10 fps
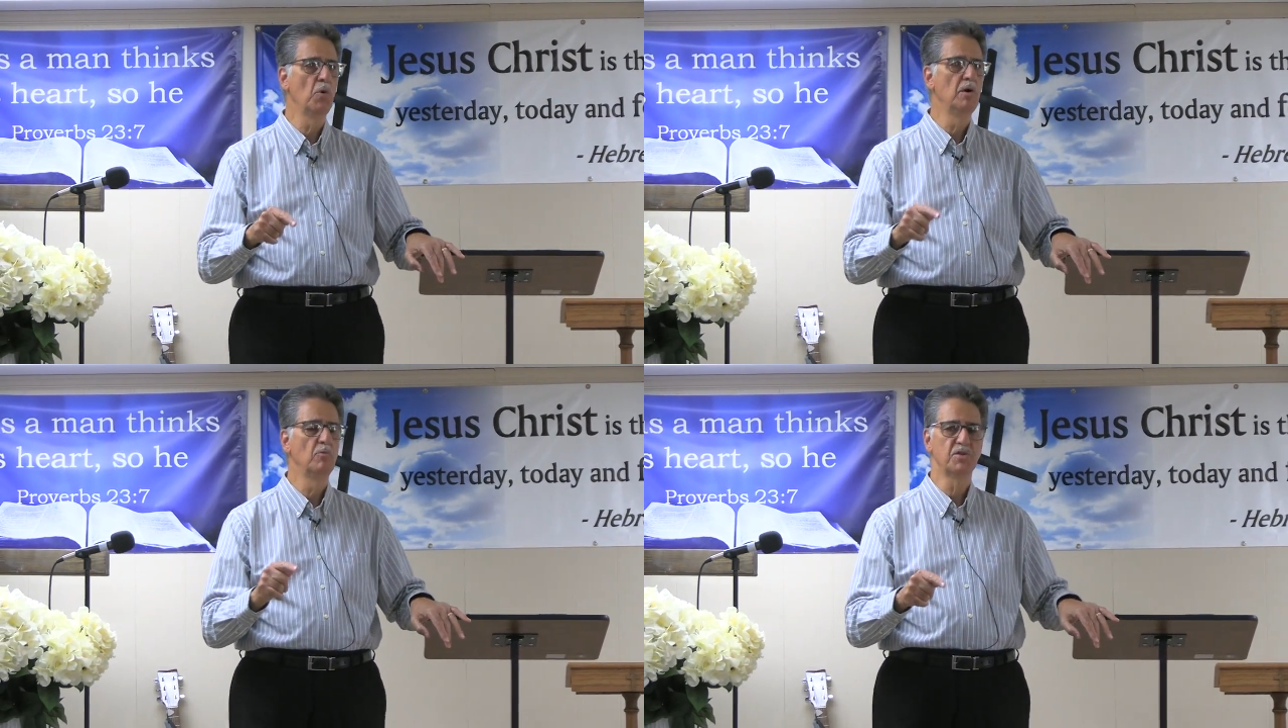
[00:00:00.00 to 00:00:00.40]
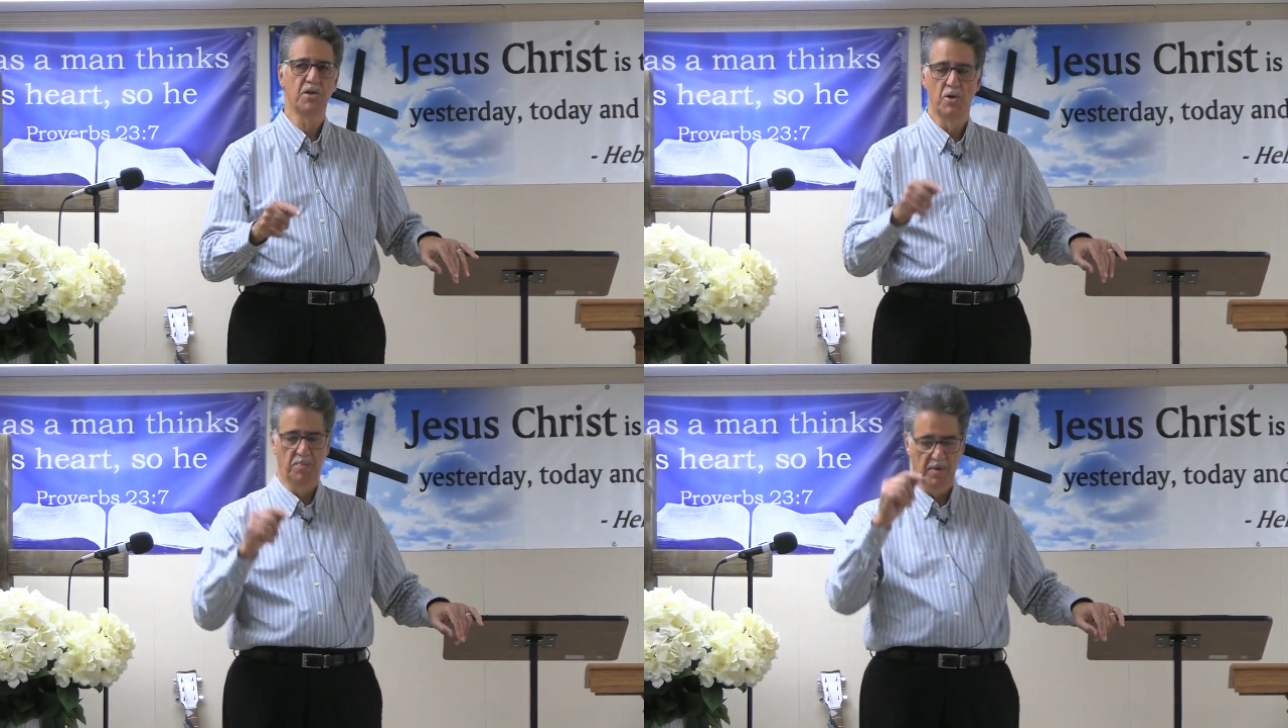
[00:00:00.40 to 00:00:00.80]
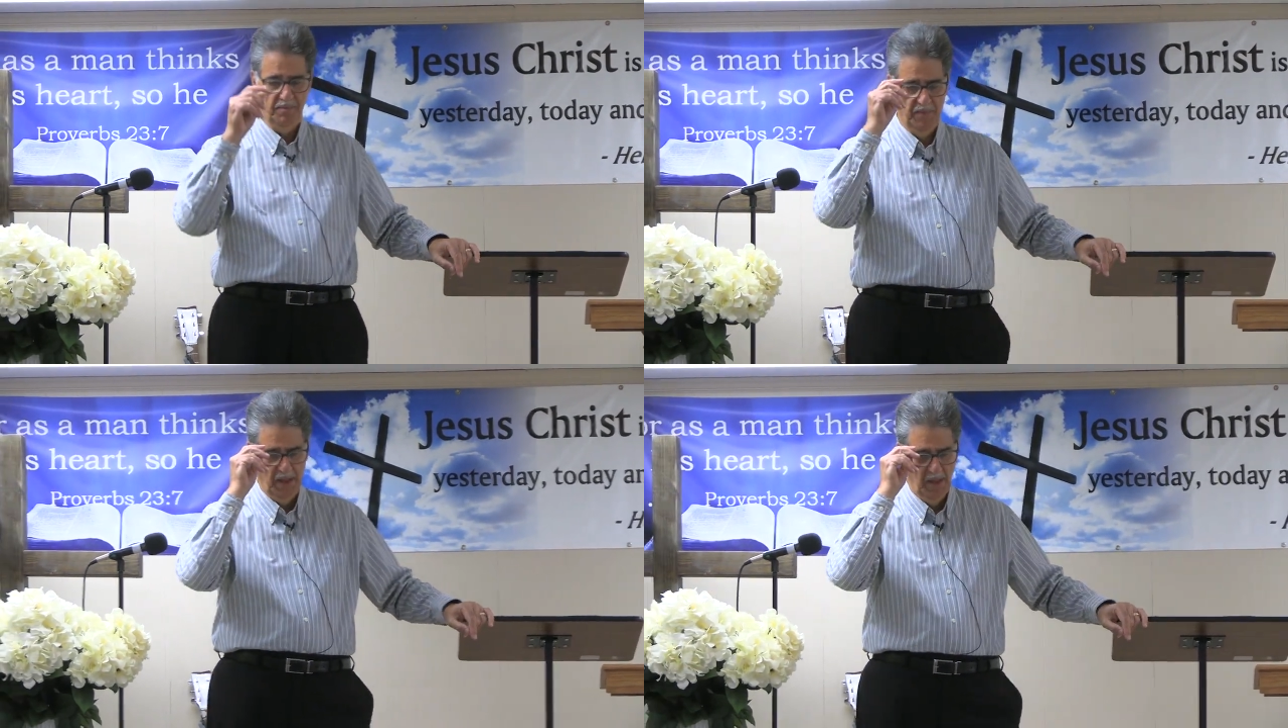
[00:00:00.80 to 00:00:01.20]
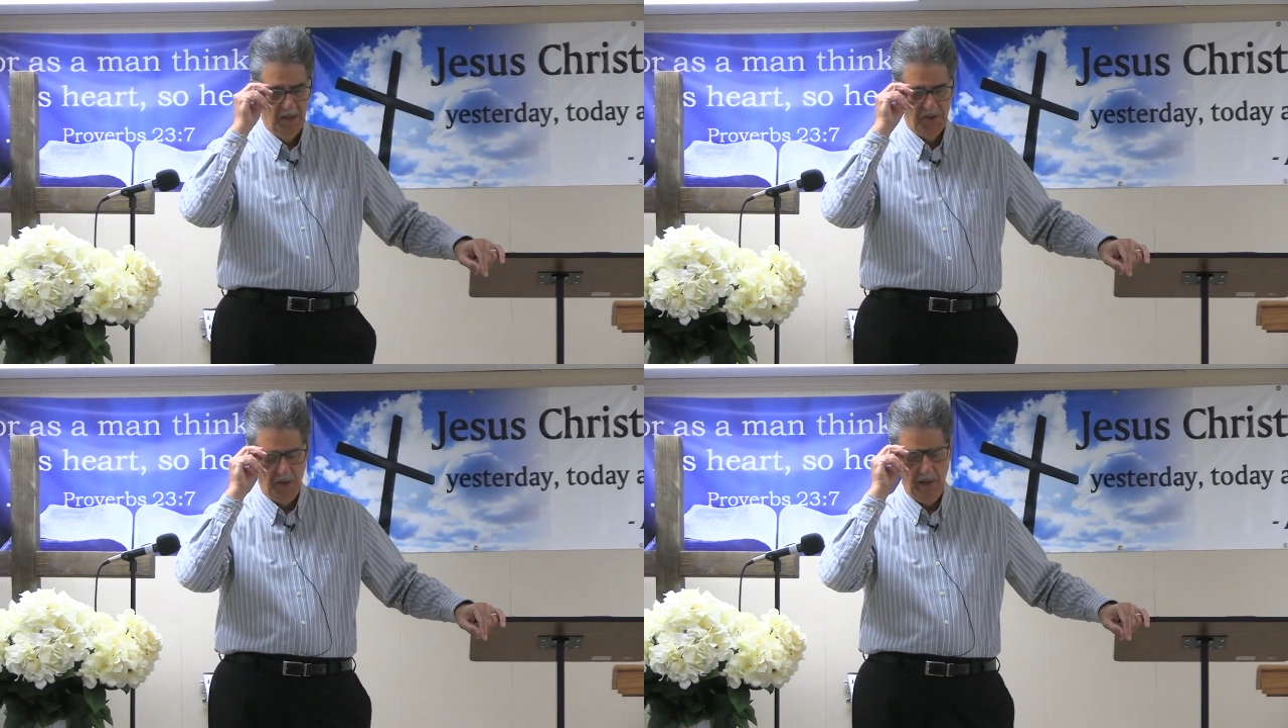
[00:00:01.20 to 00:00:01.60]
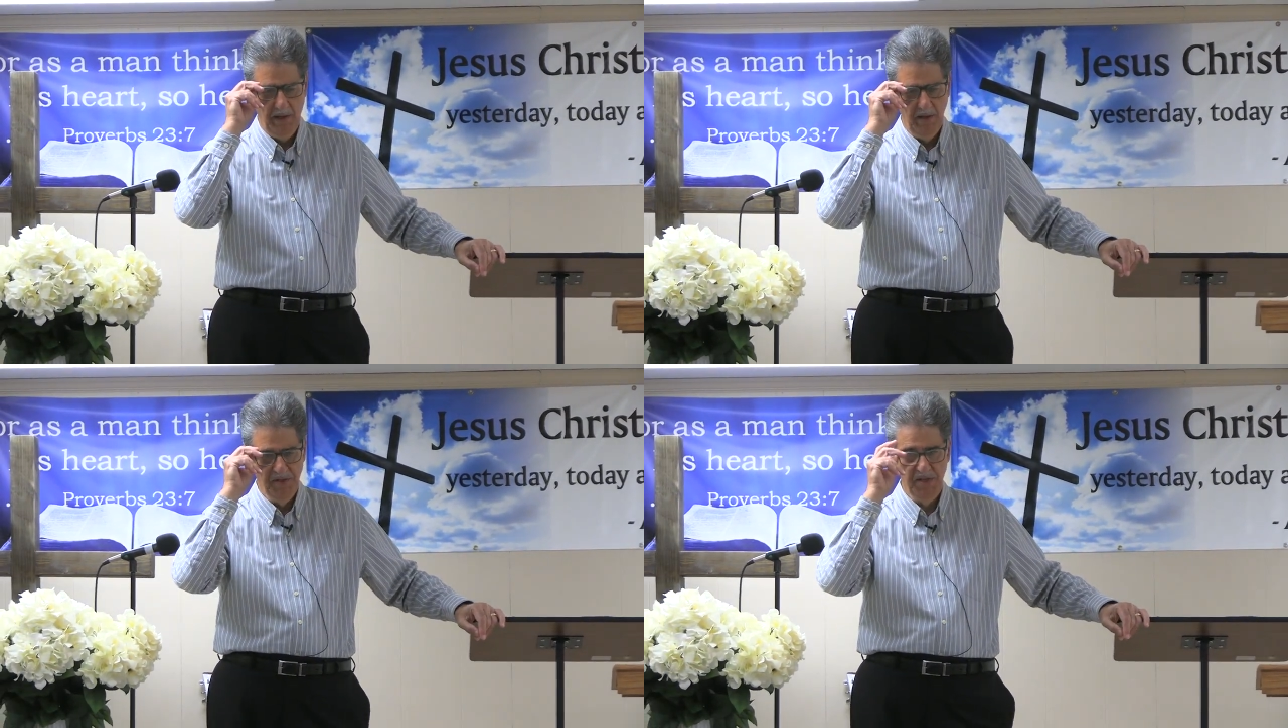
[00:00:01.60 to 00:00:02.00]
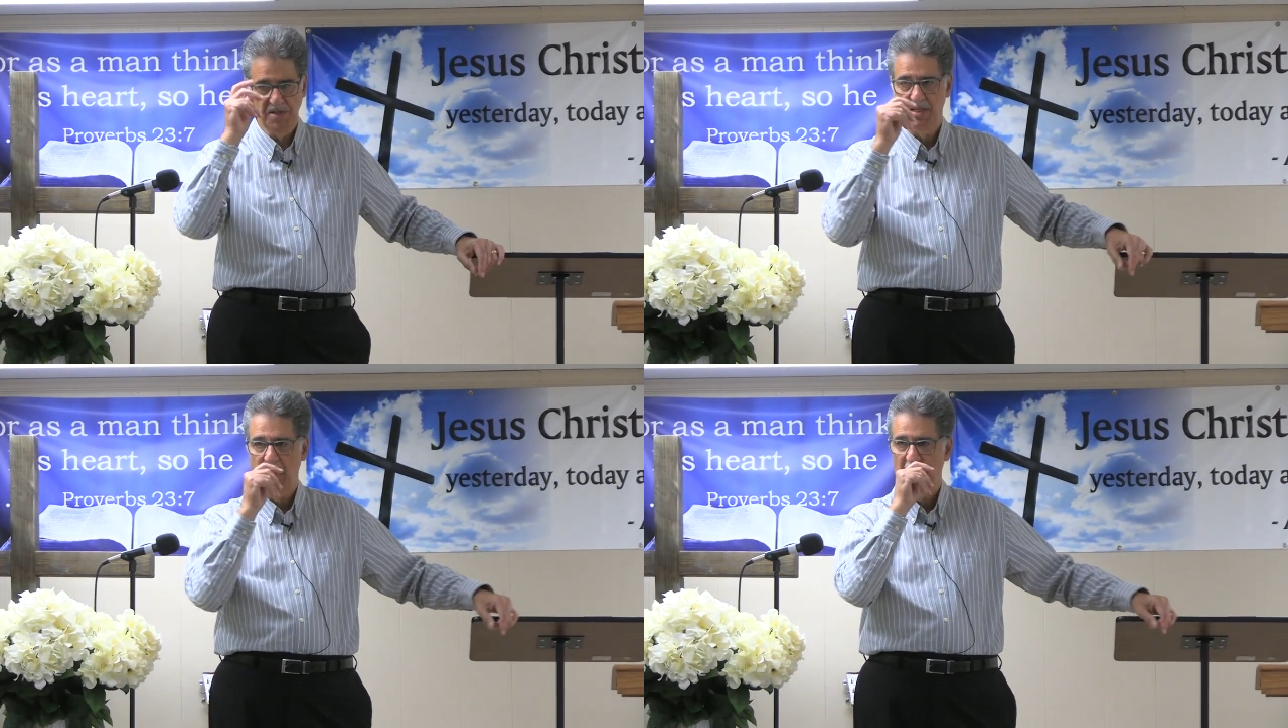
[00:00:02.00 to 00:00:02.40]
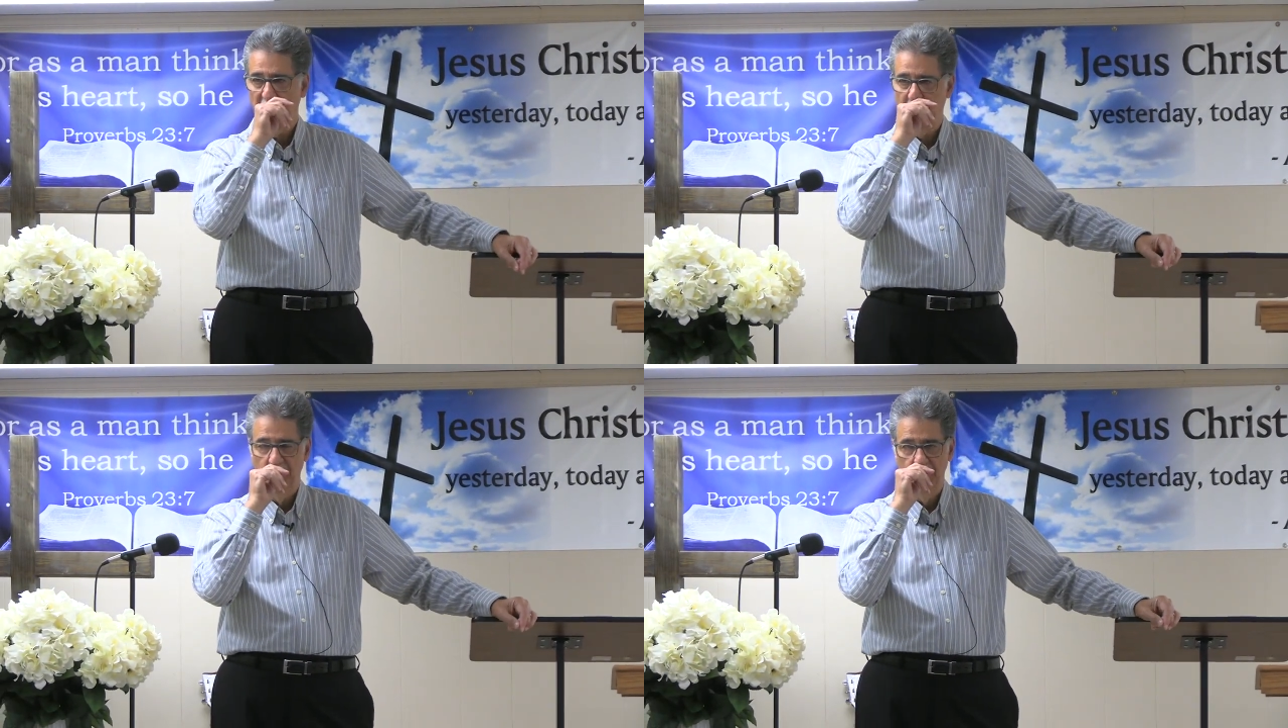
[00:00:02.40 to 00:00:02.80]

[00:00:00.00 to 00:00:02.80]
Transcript: womb was open. So here's this guy.